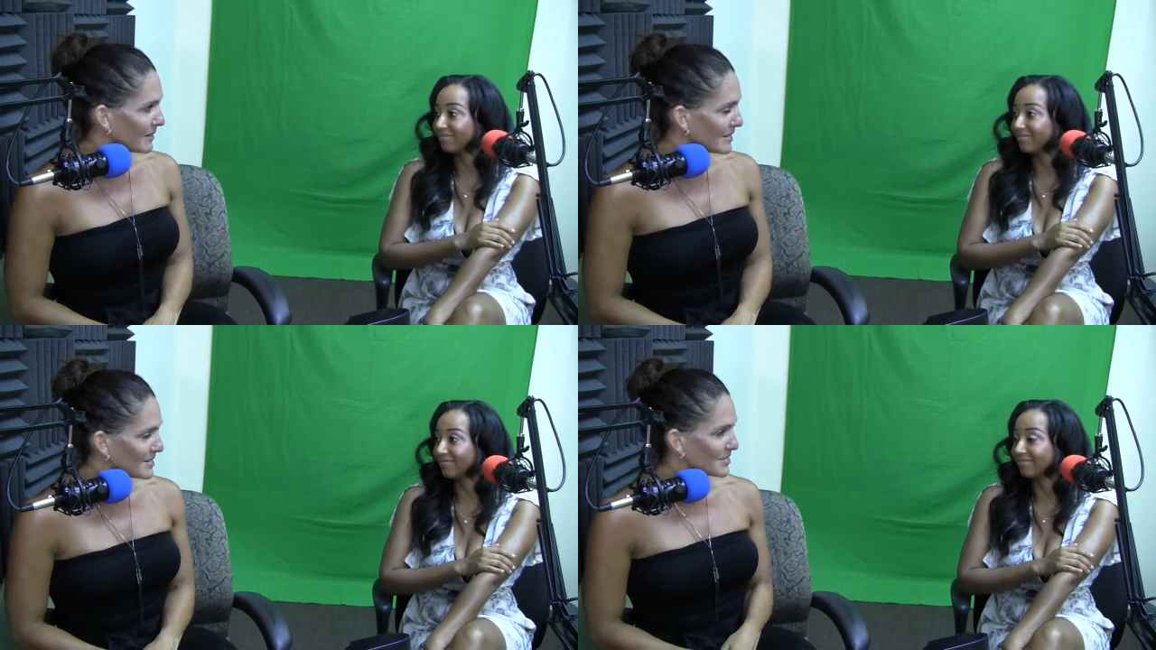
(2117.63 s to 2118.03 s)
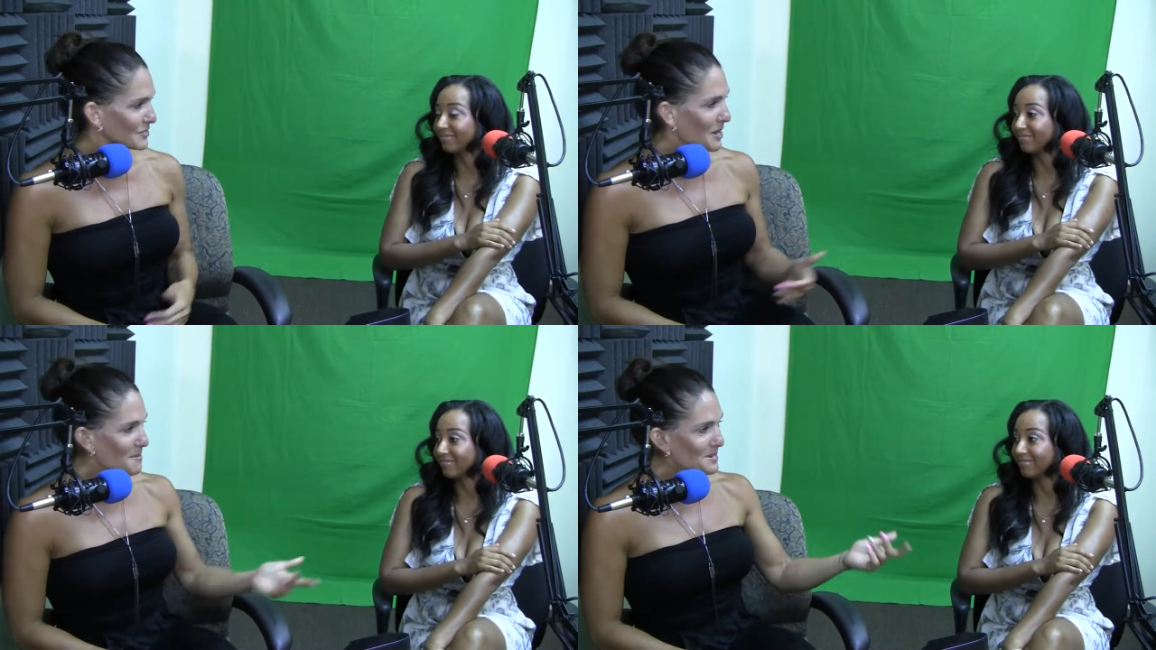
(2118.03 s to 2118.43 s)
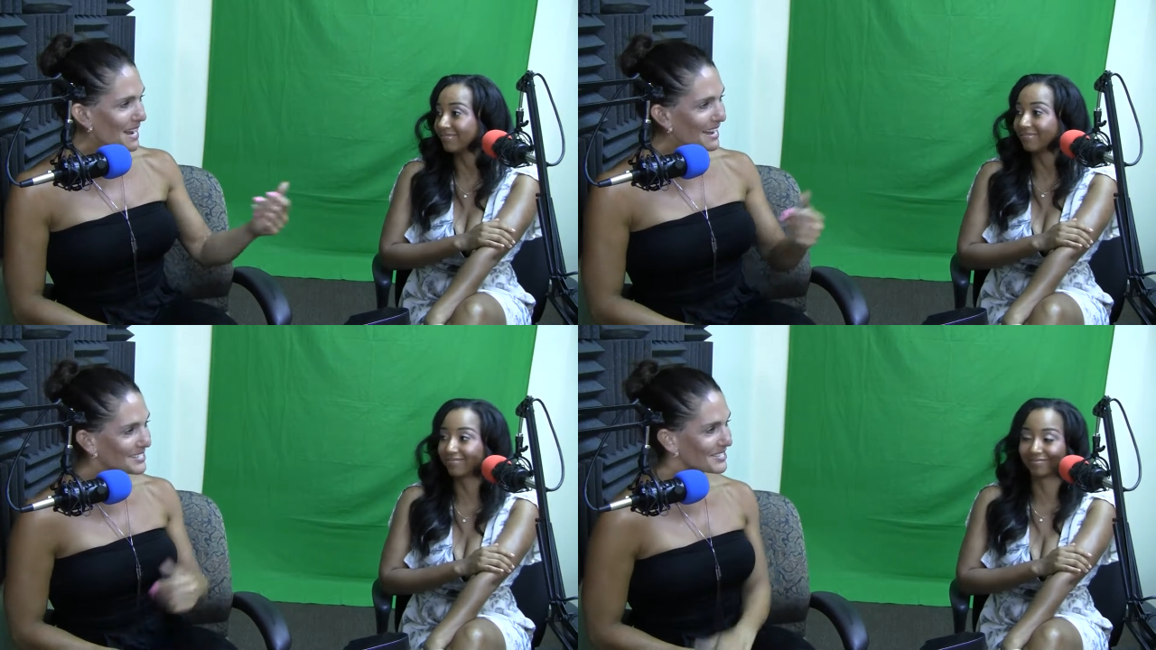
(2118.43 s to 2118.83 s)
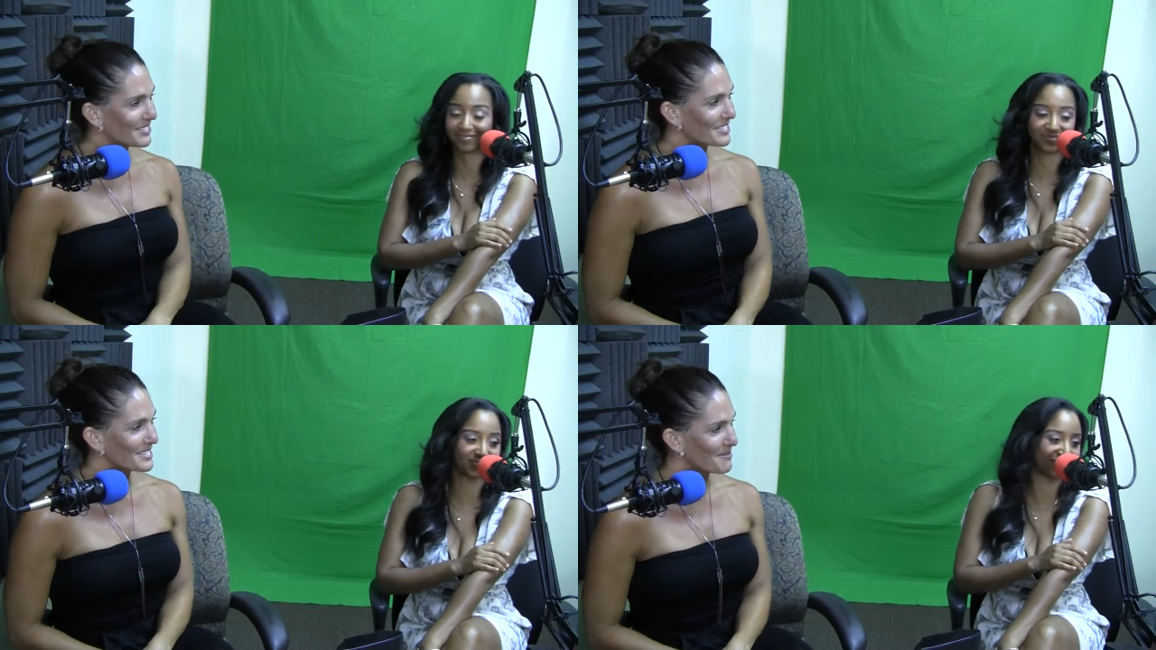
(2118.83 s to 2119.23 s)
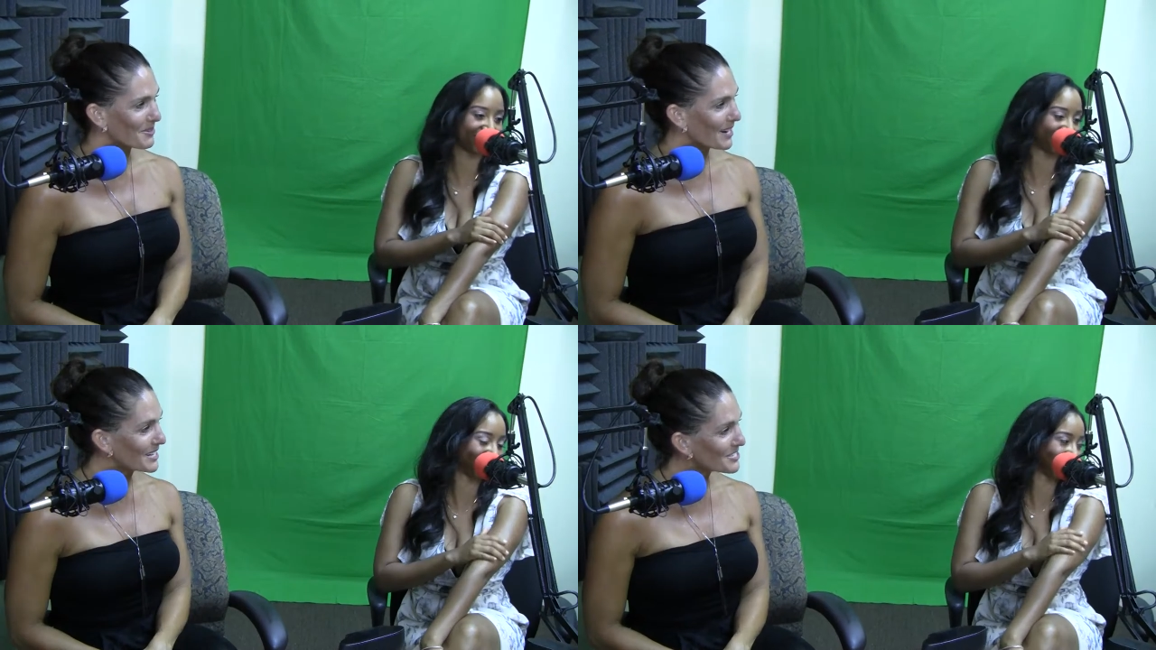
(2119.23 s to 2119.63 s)
Speaker 1: Mm-hmm. So I'm going to mm-hmm. ask you the same
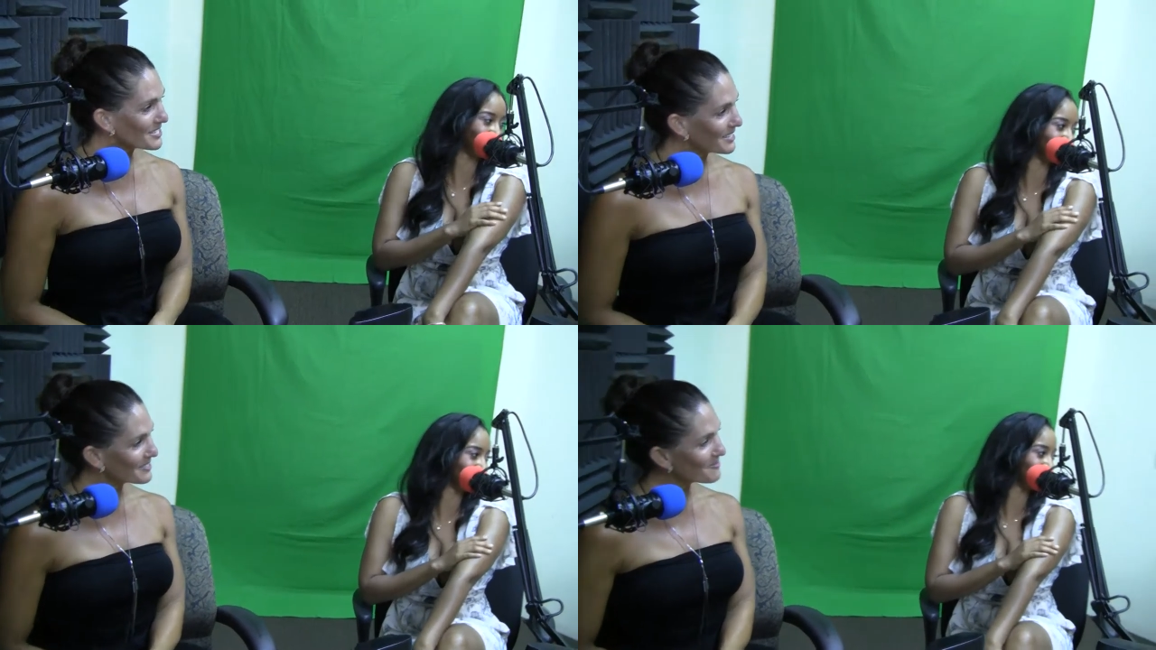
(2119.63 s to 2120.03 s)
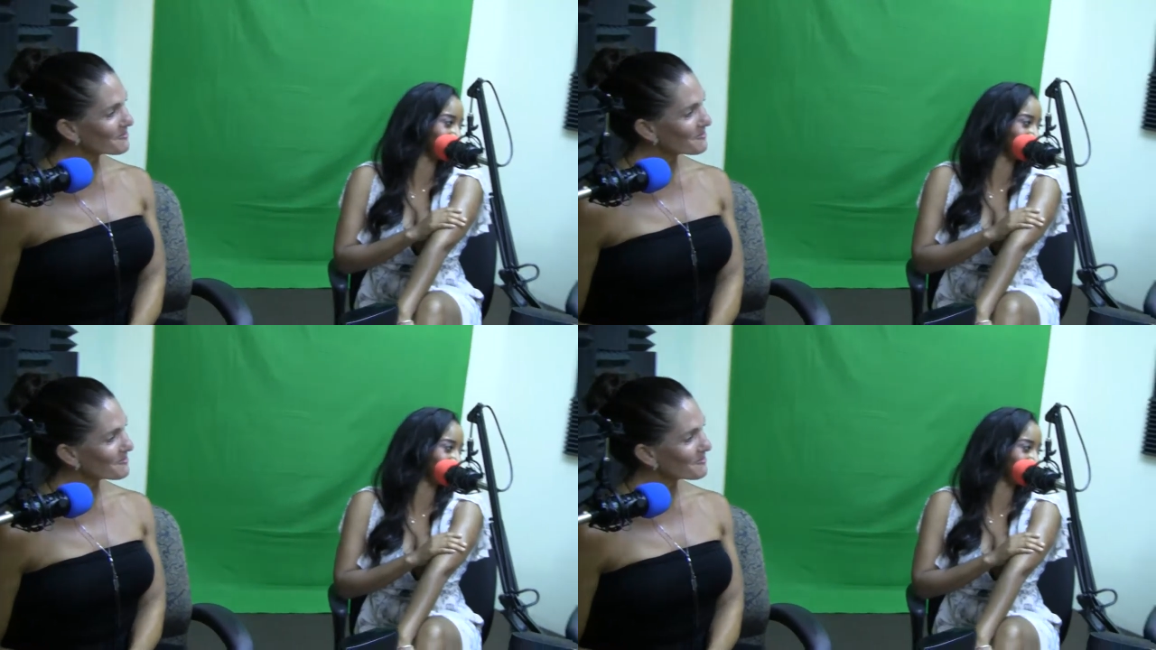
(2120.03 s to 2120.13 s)
question.